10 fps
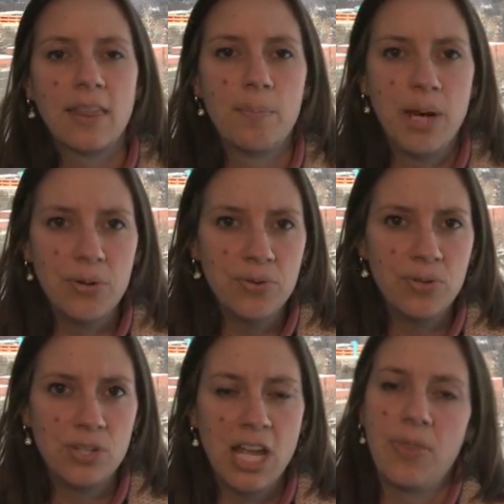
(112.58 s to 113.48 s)
the
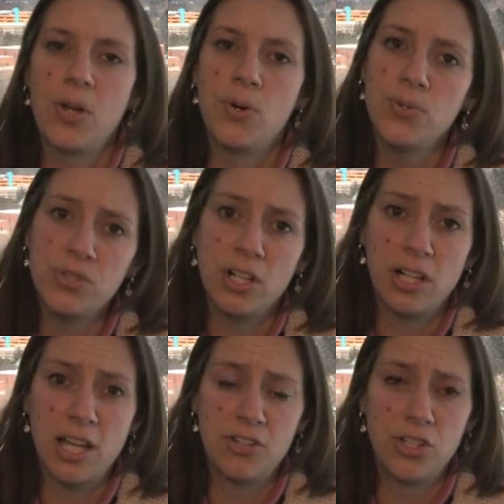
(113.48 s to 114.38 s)
mountain and the coastal
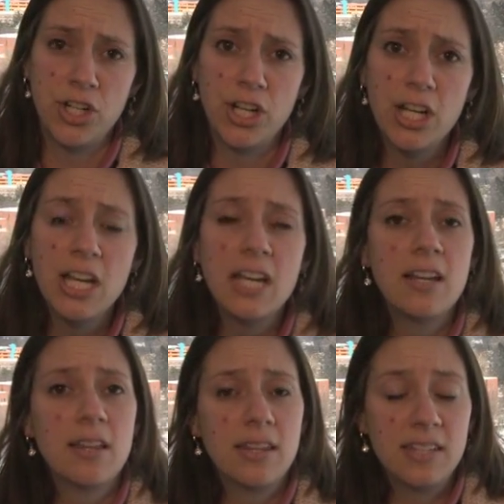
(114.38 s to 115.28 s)
cluster.
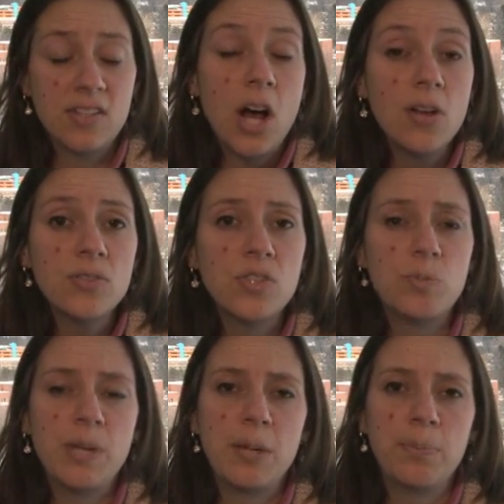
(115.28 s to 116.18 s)
This also is
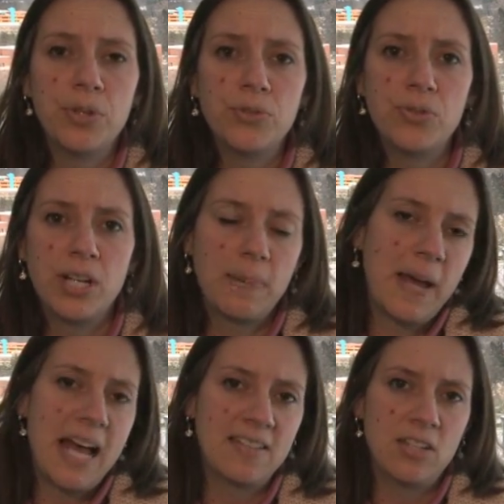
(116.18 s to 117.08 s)
being built to a
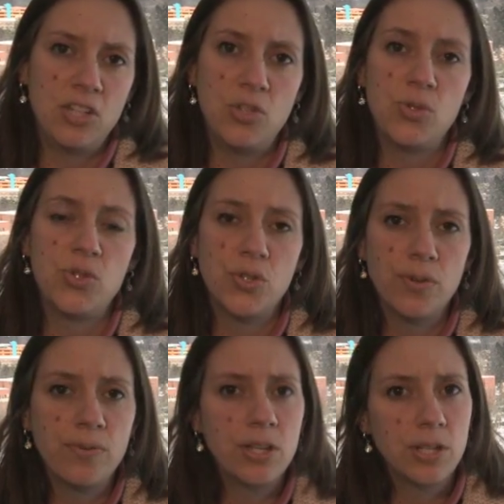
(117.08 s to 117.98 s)
capacity to
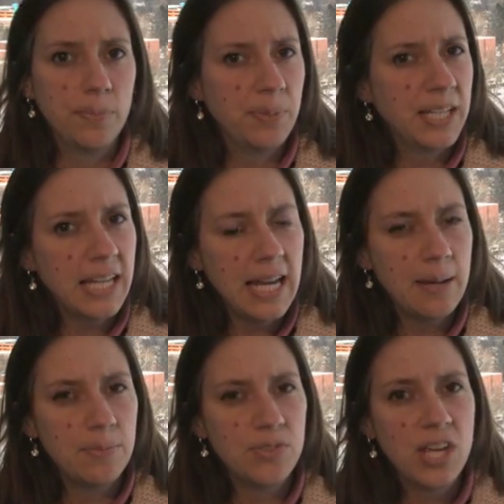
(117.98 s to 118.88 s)
serve the Olympic
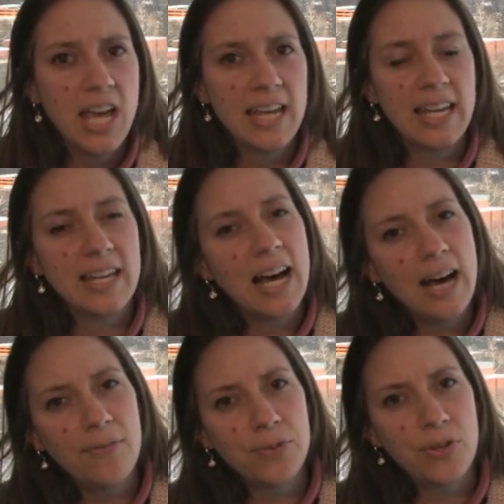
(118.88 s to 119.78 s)
Games, yet
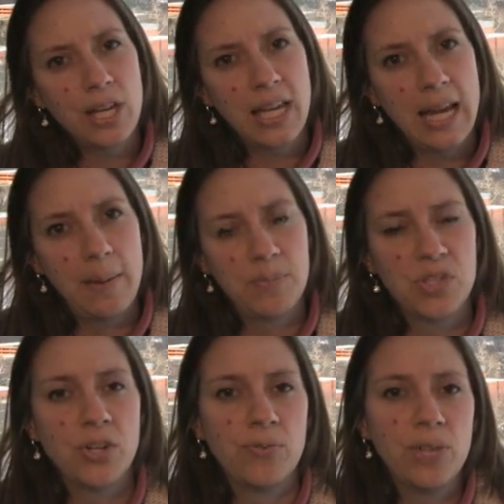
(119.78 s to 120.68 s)
after the Games
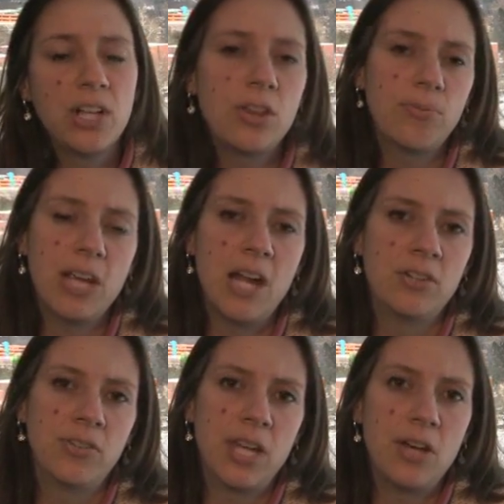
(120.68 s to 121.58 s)
are really
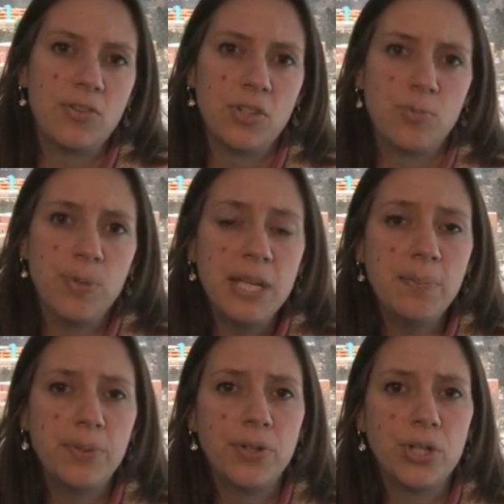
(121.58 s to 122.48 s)
300,000 people